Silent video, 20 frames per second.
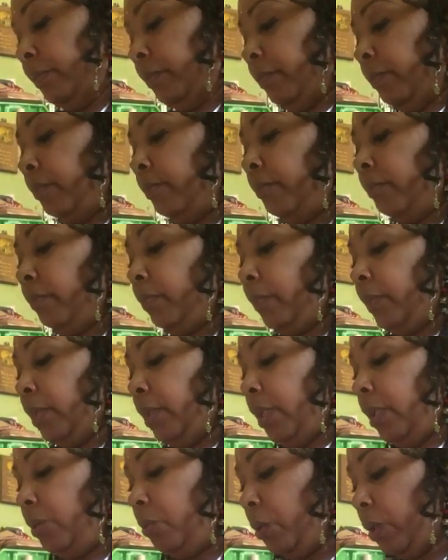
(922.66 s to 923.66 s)

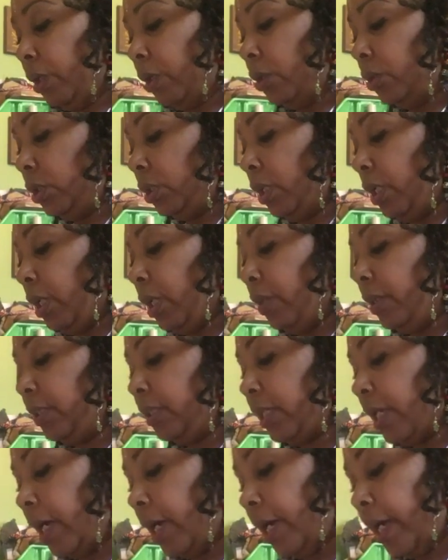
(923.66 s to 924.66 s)
Then you want to go to the other
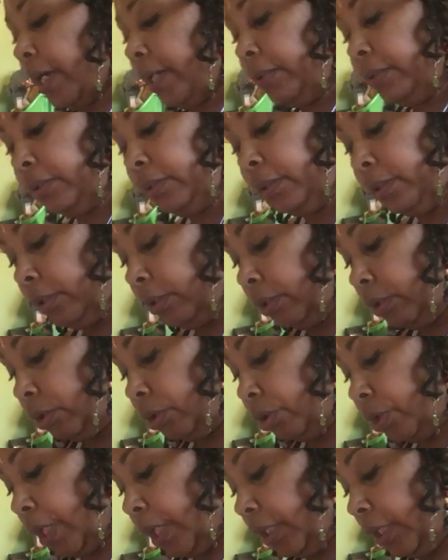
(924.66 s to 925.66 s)
side.
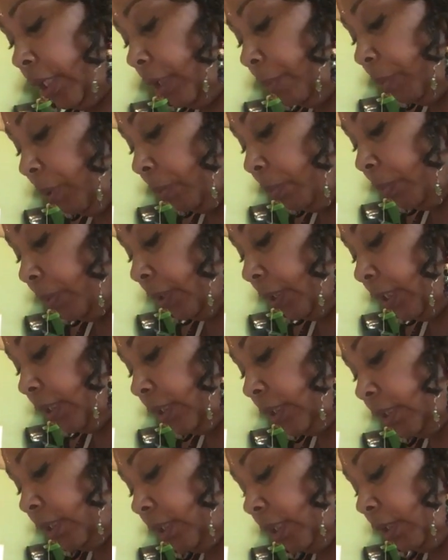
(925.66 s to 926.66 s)
Try to keep your pleats
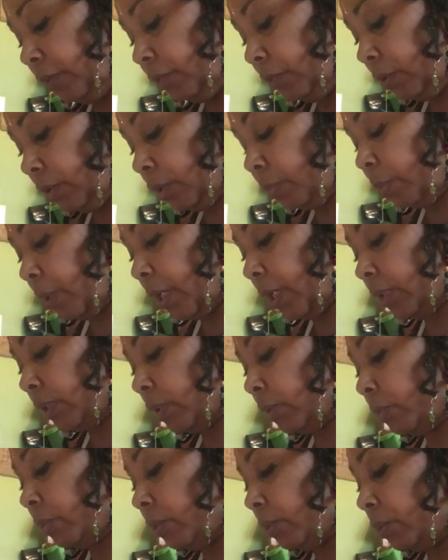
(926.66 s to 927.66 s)
as even as
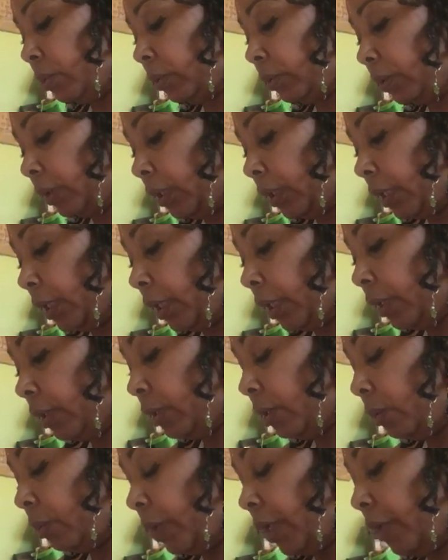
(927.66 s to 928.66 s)
possible. Again, it
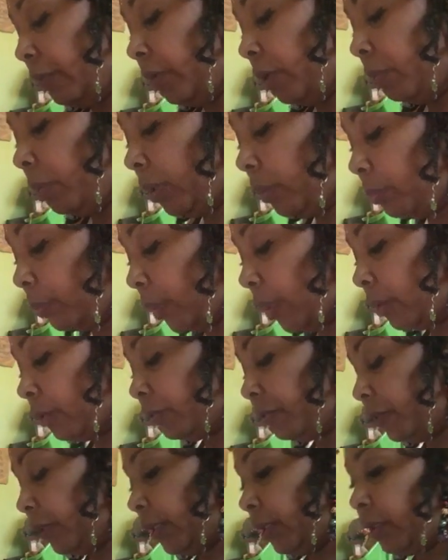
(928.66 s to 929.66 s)
don't have to be
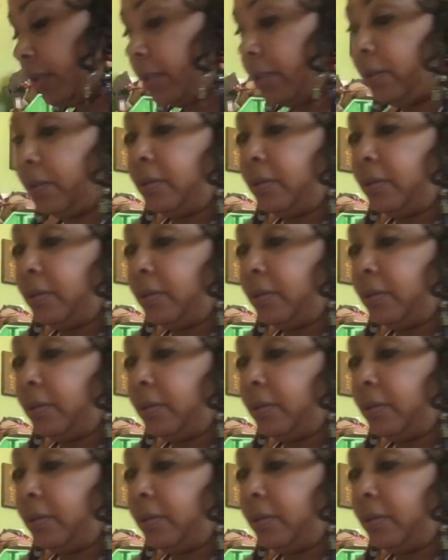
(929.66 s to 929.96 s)
perfect.